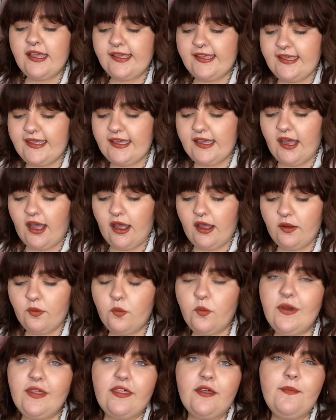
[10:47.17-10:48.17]
Yeah,
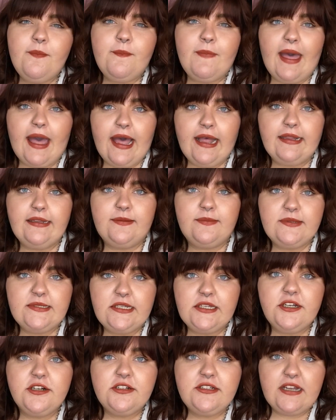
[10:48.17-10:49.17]
with a matte
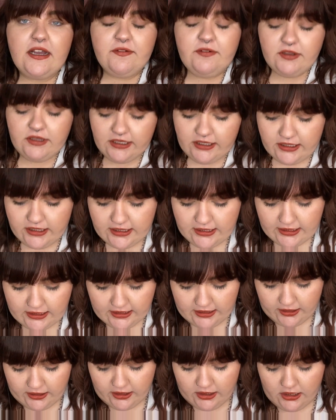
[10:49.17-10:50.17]
lipstick, you're definitely going to
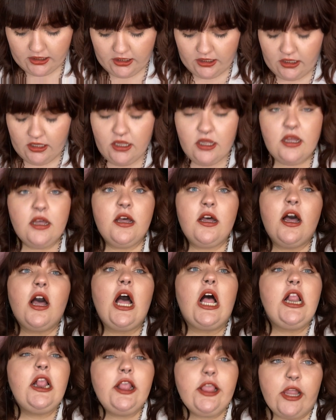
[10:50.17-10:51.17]
get
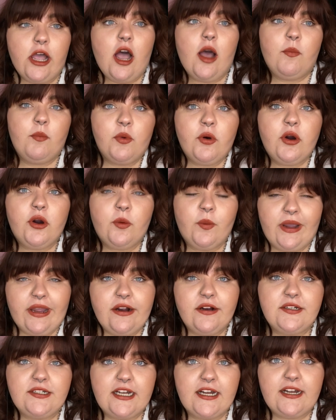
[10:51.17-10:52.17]
a lot more
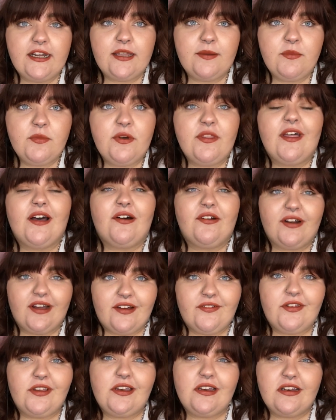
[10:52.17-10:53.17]
wear time without
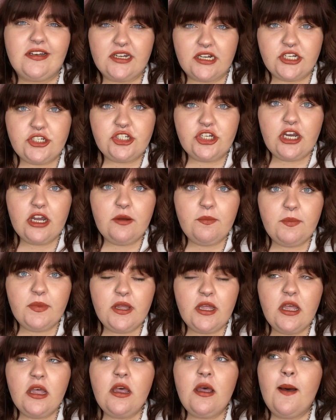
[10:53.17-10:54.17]
having to touch up.
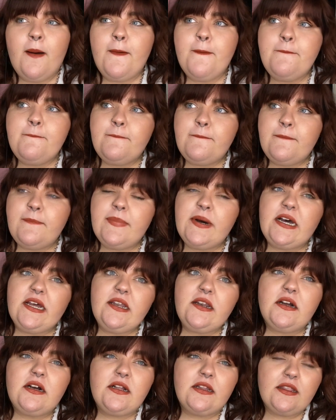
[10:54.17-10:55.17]

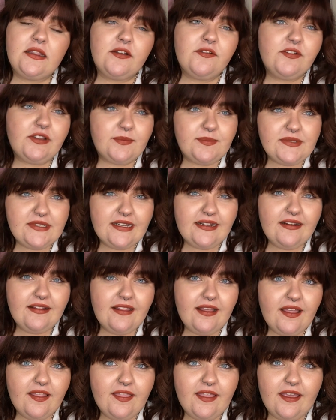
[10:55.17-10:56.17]
But on the flip side of
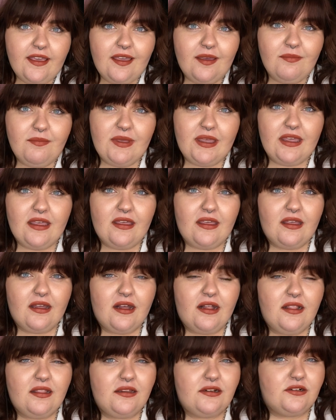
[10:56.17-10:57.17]
that, they can be
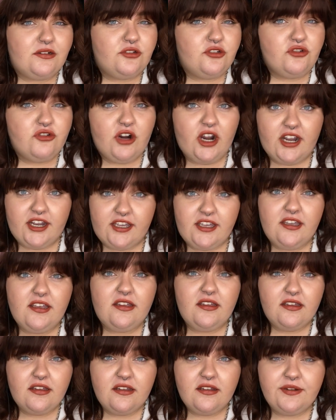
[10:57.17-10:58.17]
a little
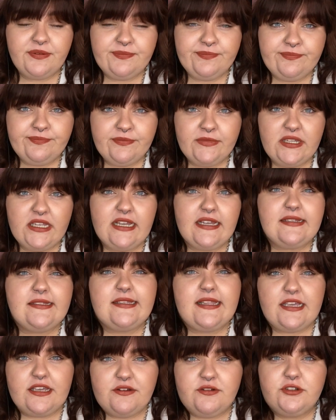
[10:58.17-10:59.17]
drying because
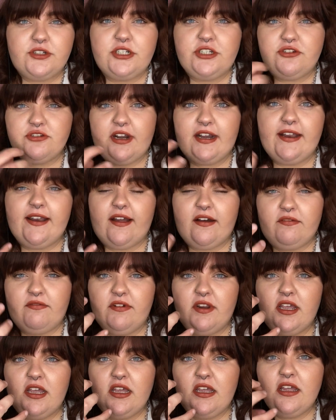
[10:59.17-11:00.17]
they usually dry down
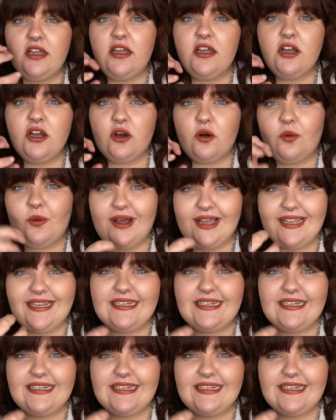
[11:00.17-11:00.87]
quite